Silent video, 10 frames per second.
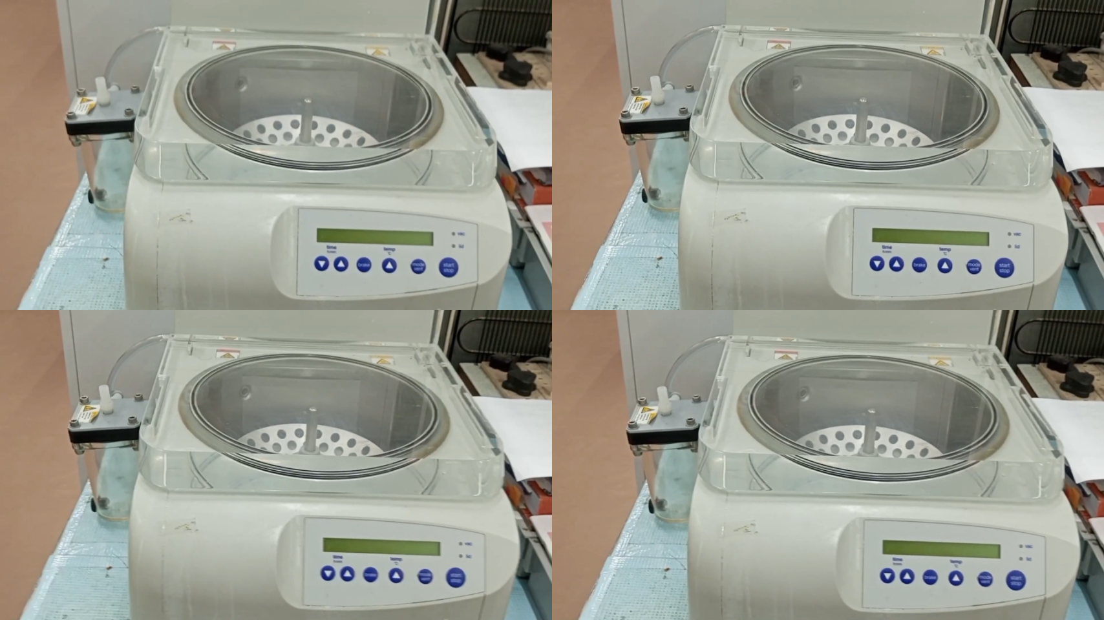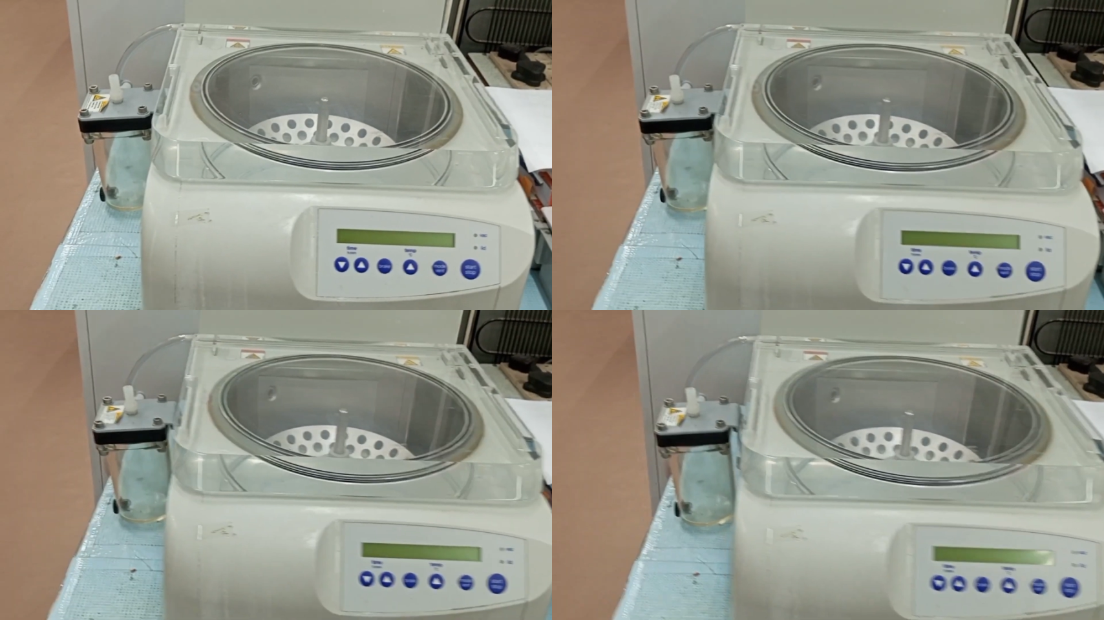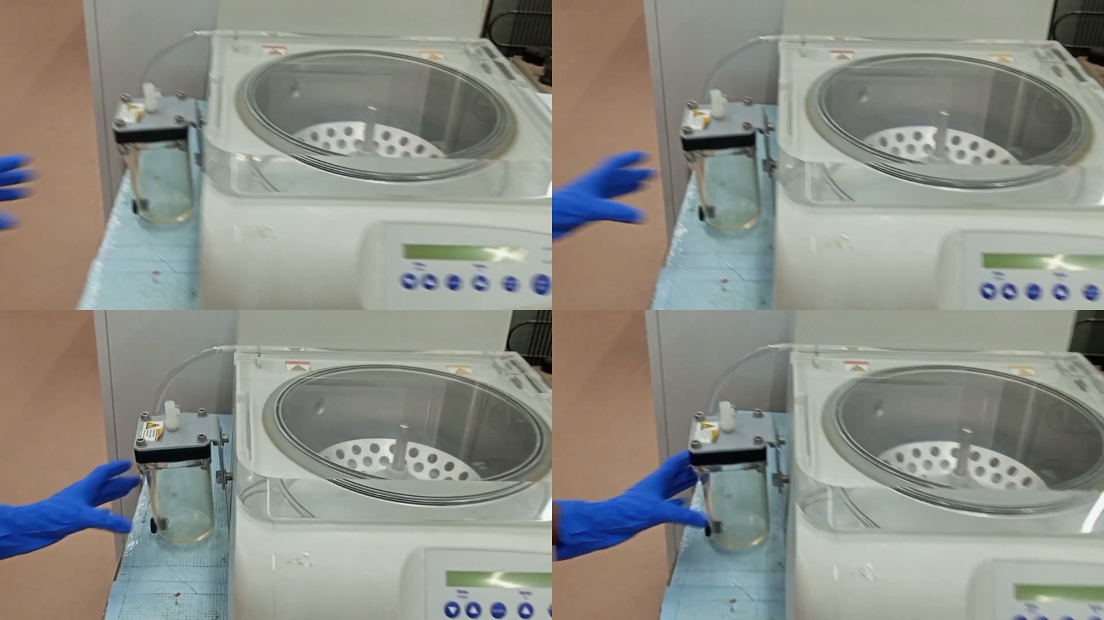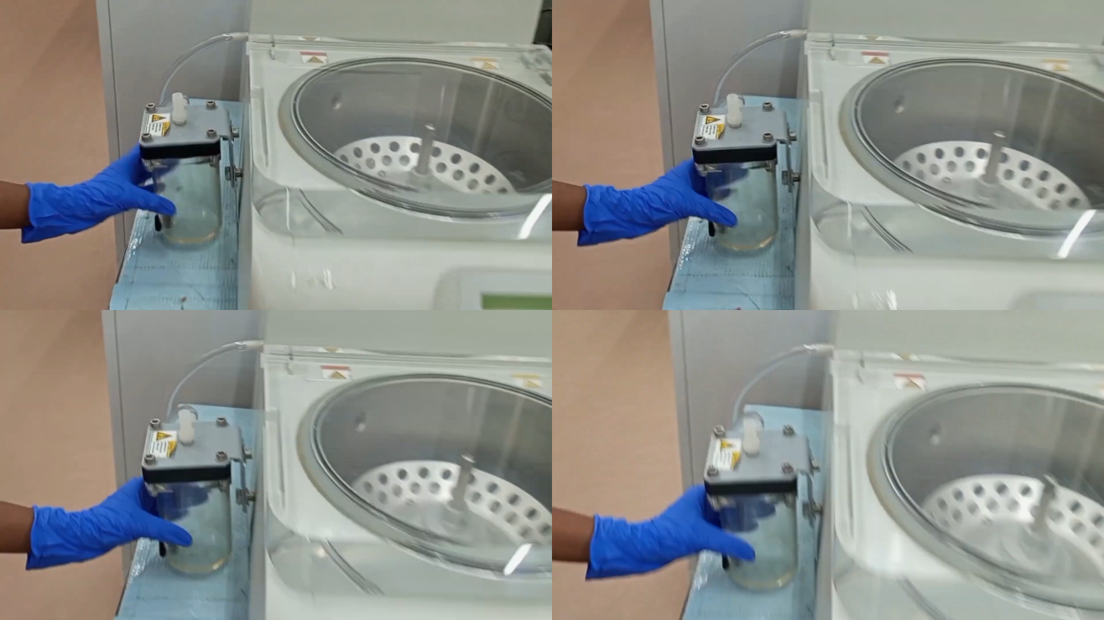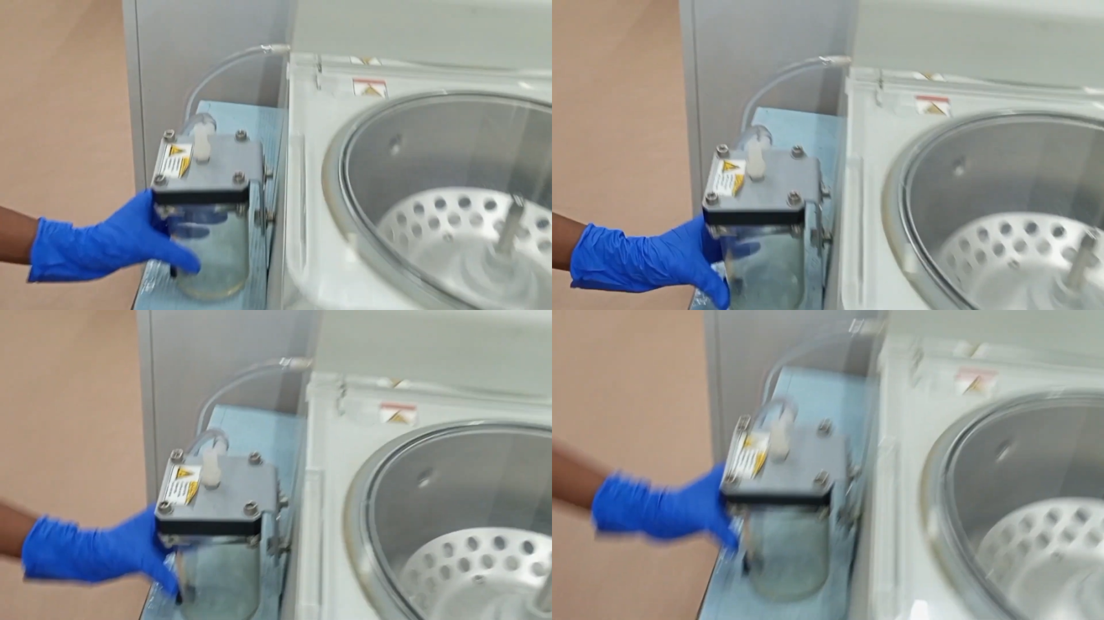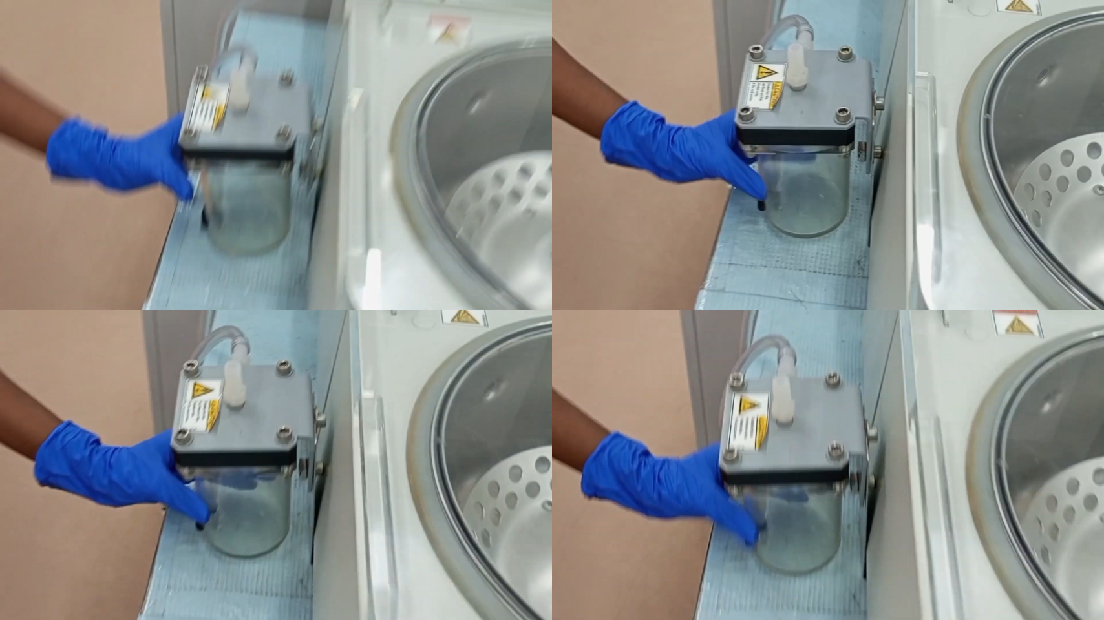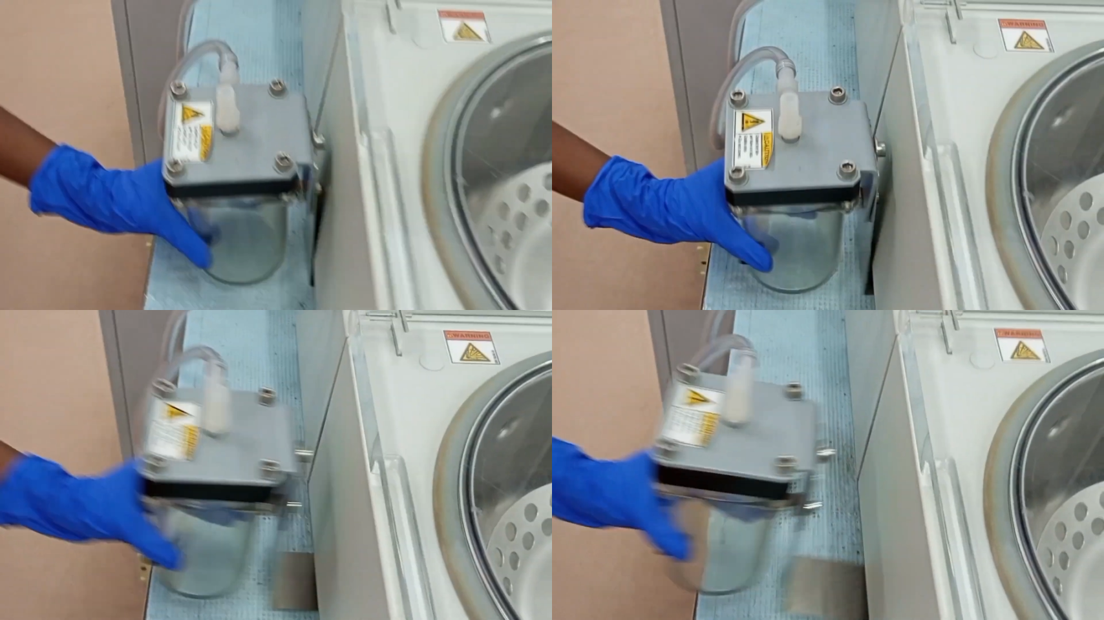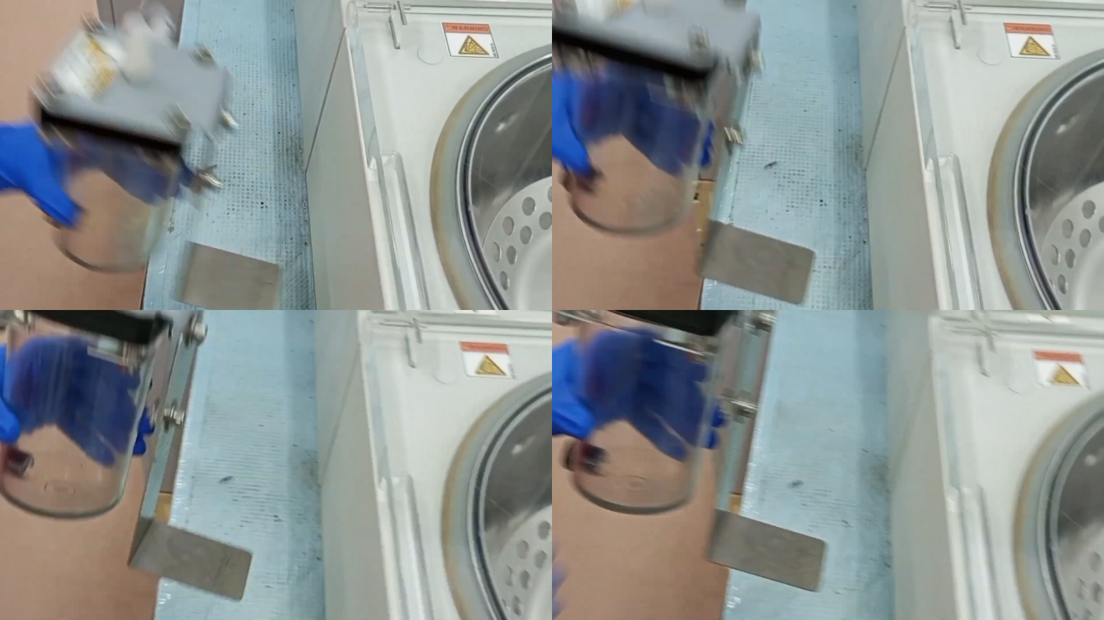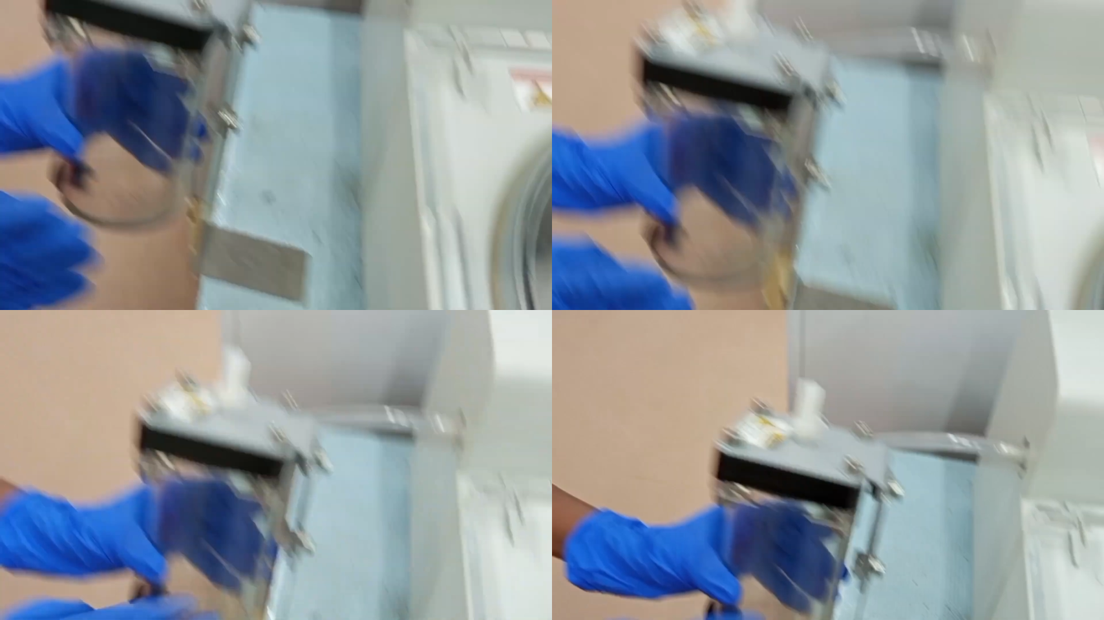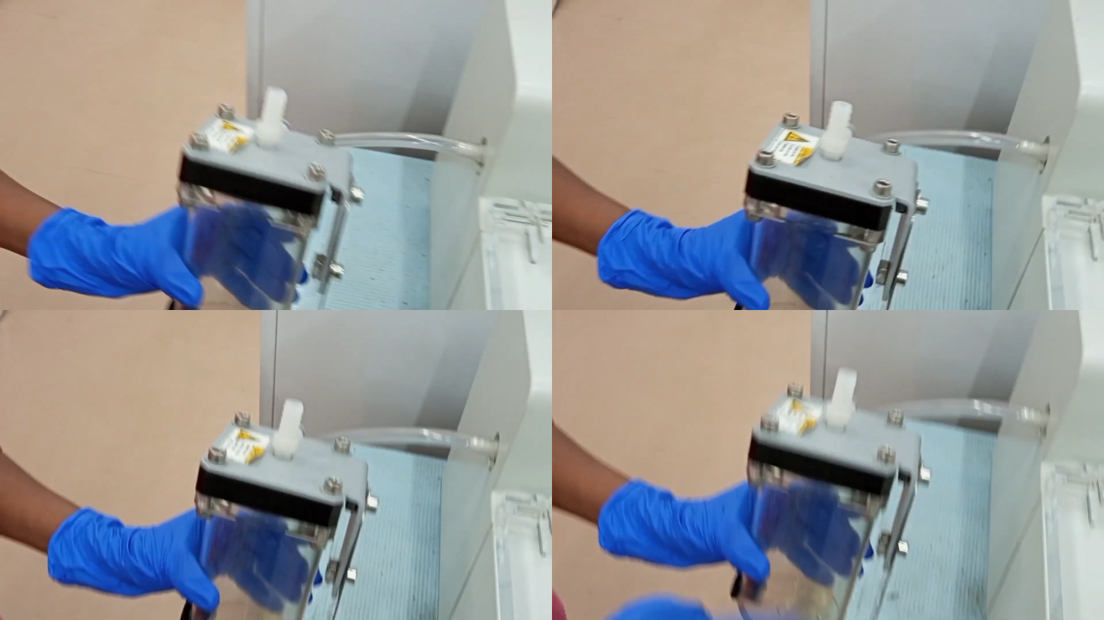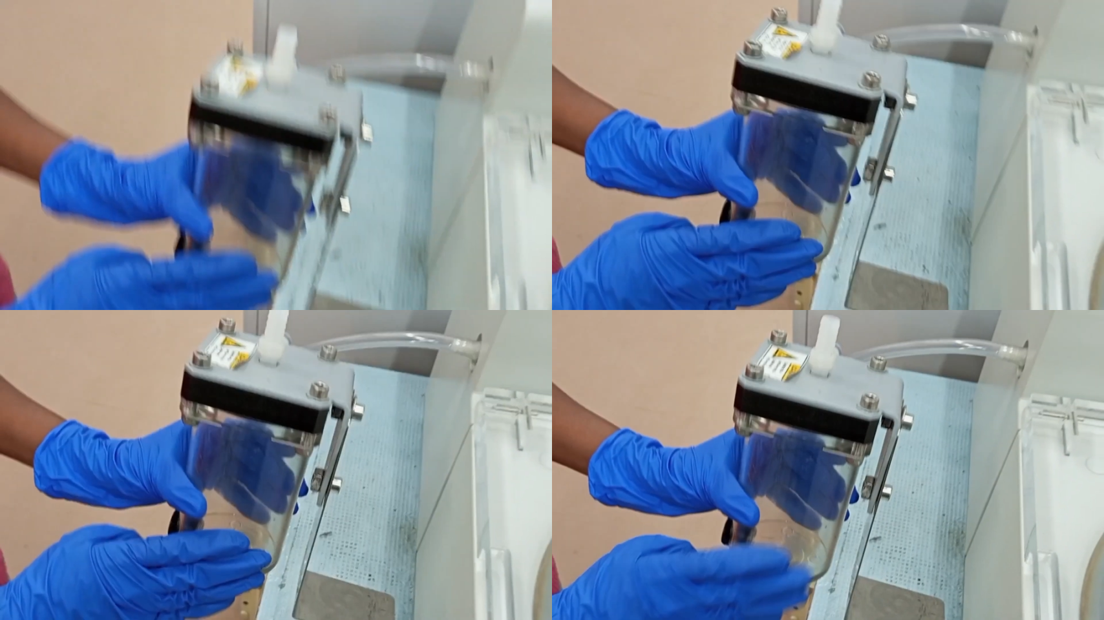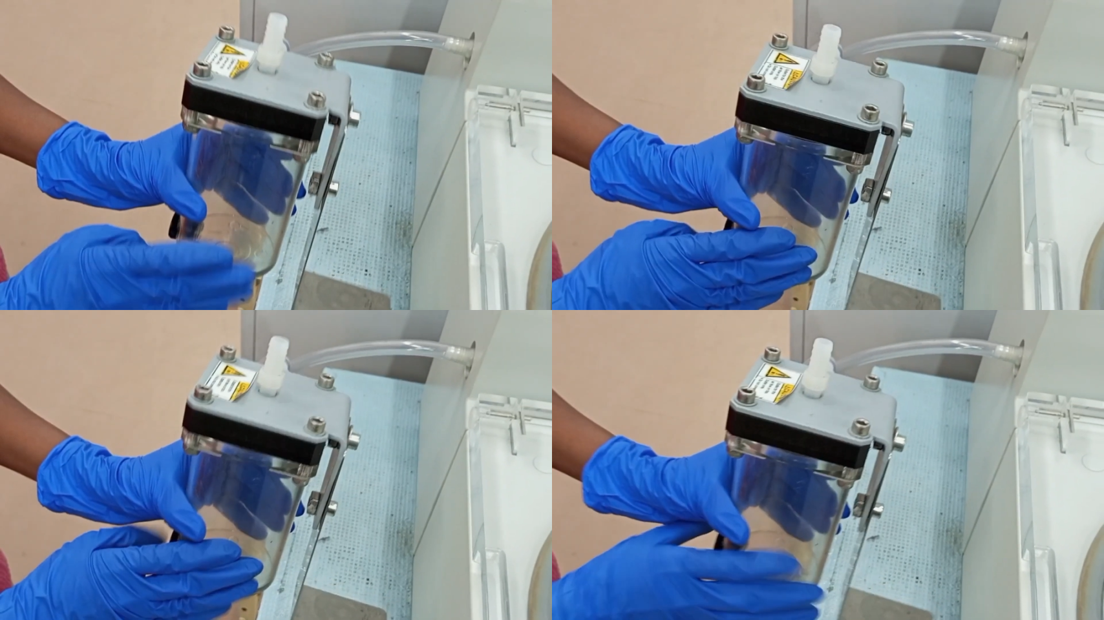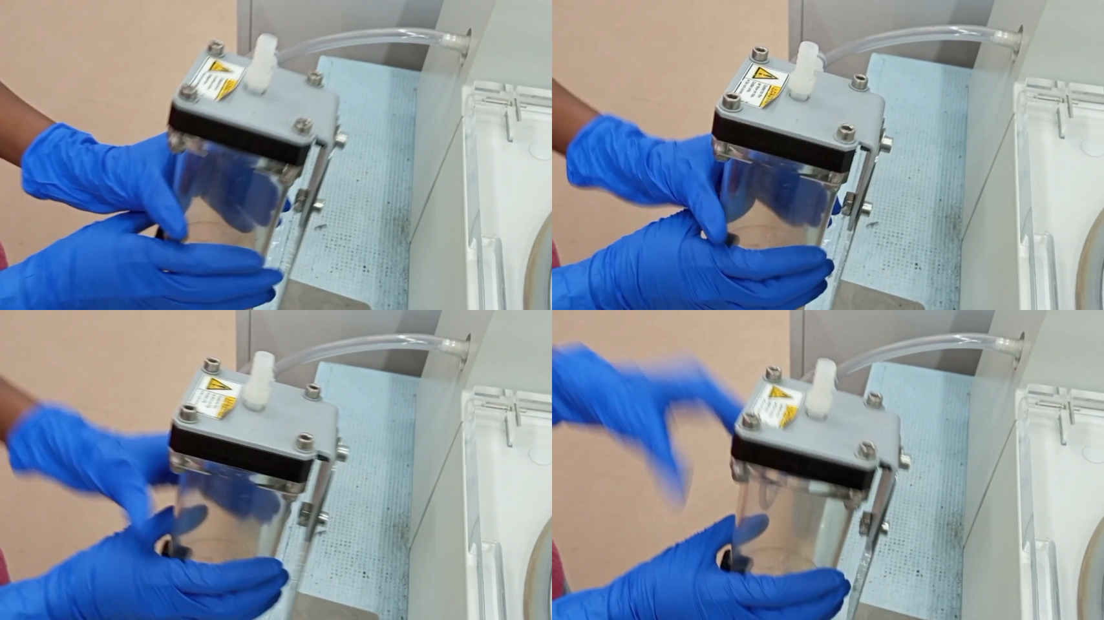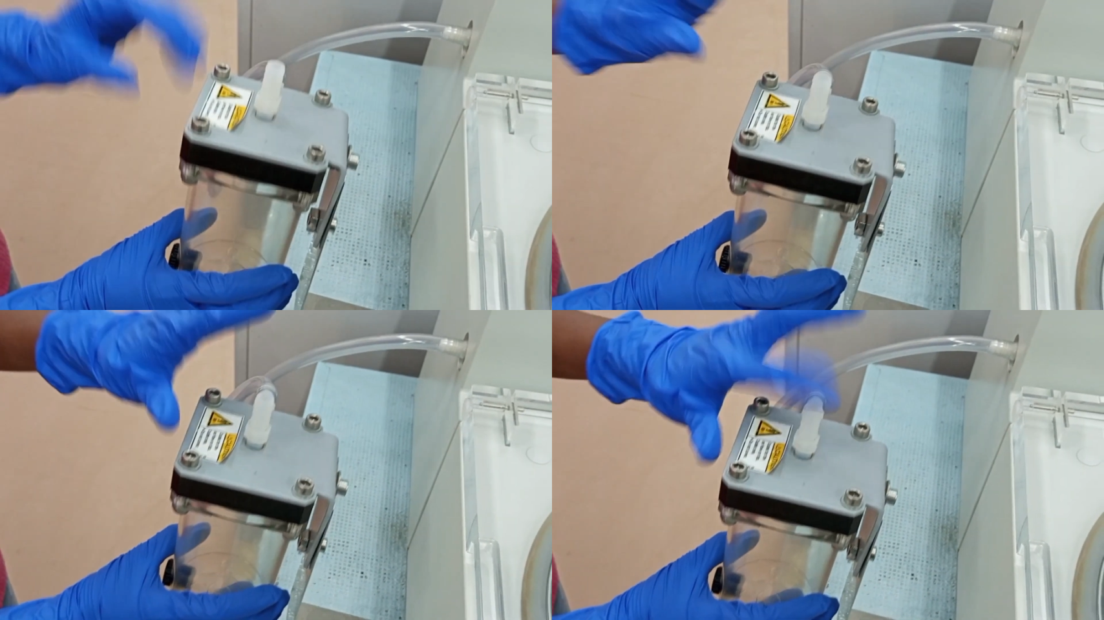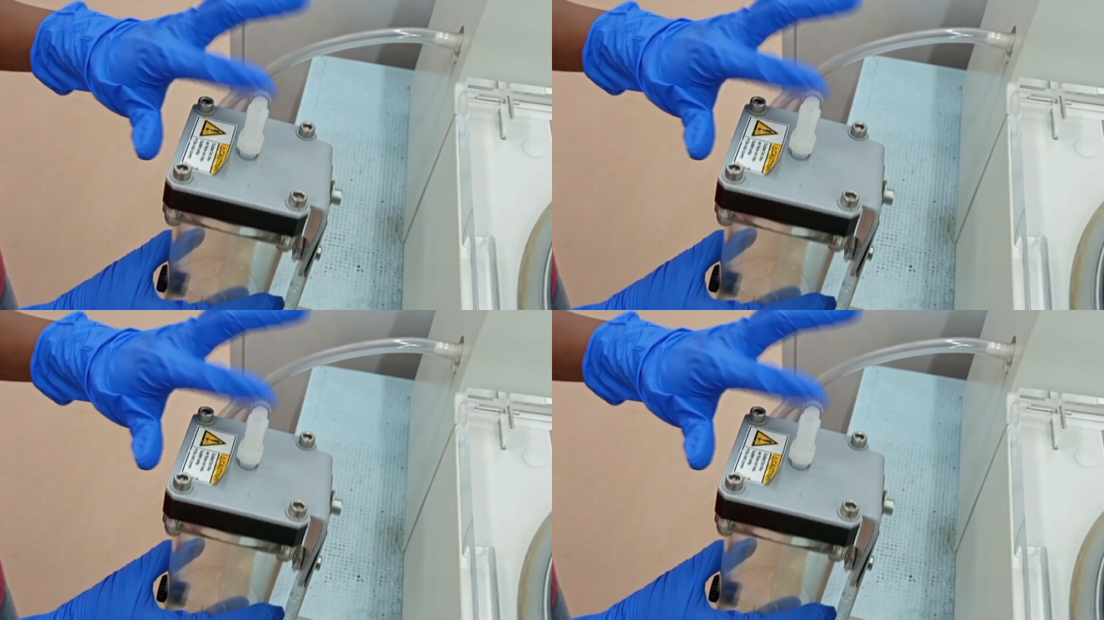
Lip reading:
(no speaker visible)